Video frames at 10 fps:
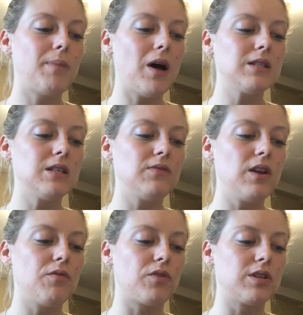pause this
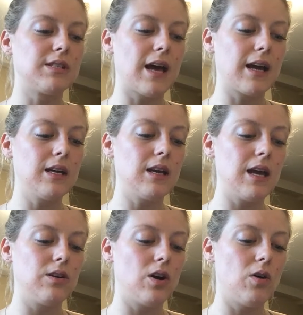video for a second
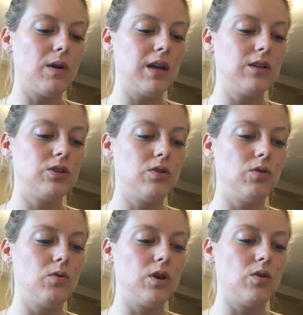and go
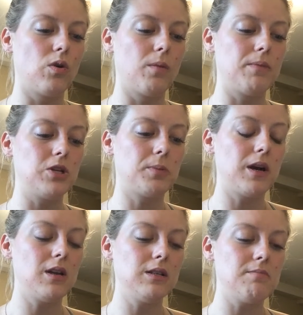into your
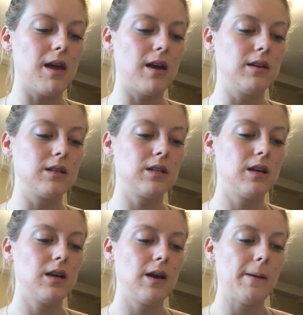Beachbody On Demand
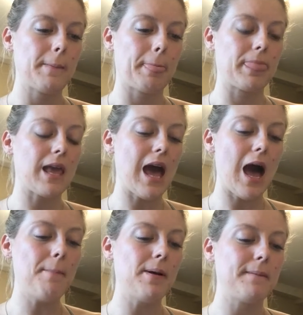
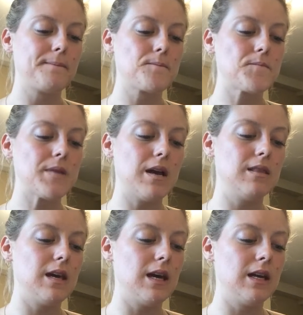app,
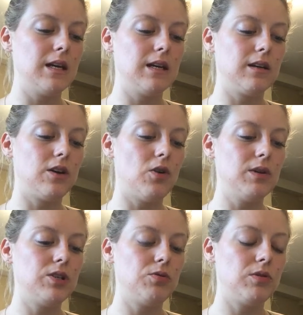and then go
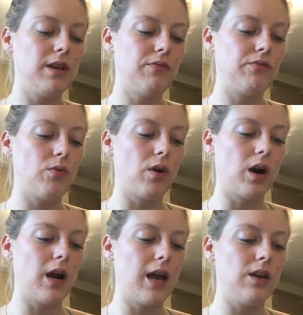into Lift
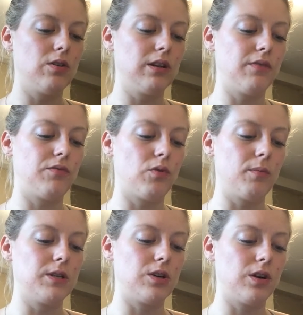4 and your Lift 4
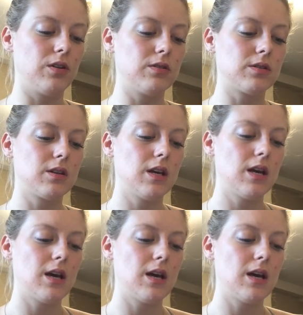materials.